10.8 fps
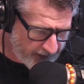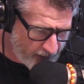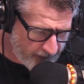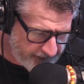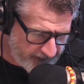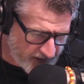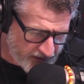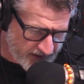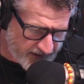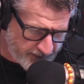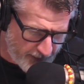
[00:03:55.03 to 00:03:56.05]
goldfish
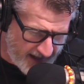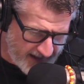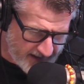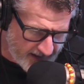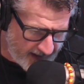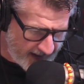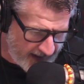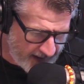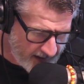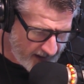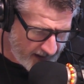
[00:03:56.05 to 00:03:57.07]
spread,
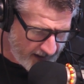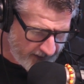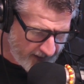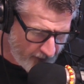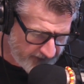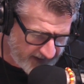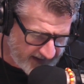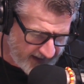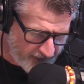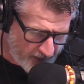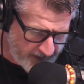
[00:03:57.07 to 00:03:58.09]
and uh, the hopefully
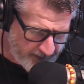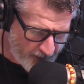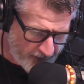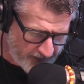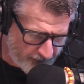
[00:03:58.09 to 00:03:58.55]
never to be broken